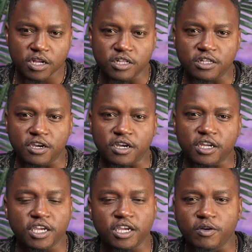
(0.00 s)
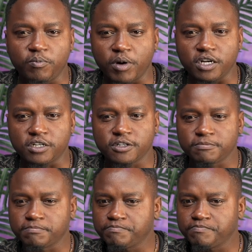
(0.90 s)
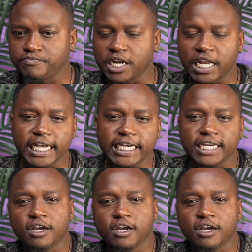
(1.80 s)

the king, but like